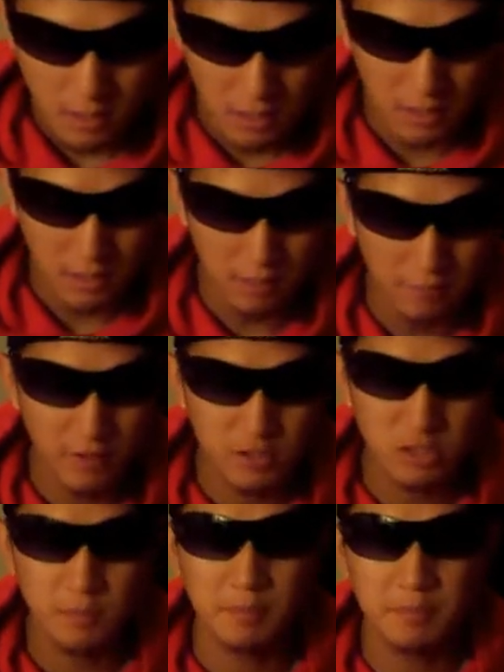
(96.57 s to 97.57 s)
Uh, I've
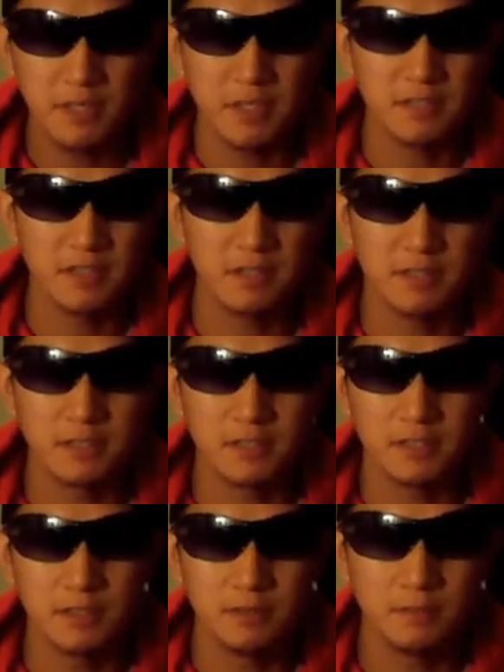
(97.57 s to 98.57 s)
also been playing Zelda
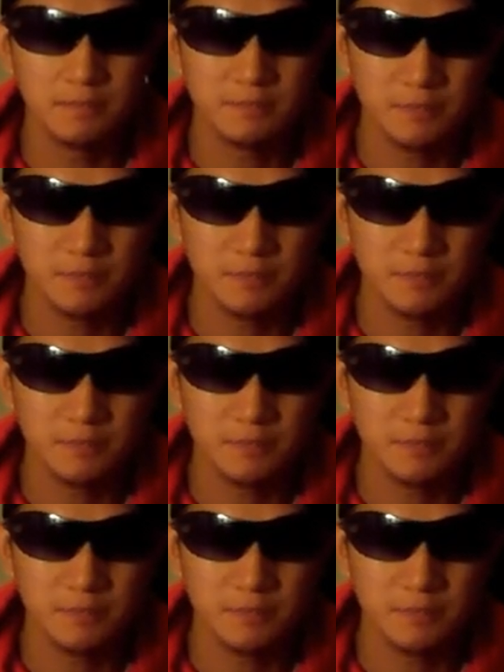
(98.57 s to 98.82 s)
2,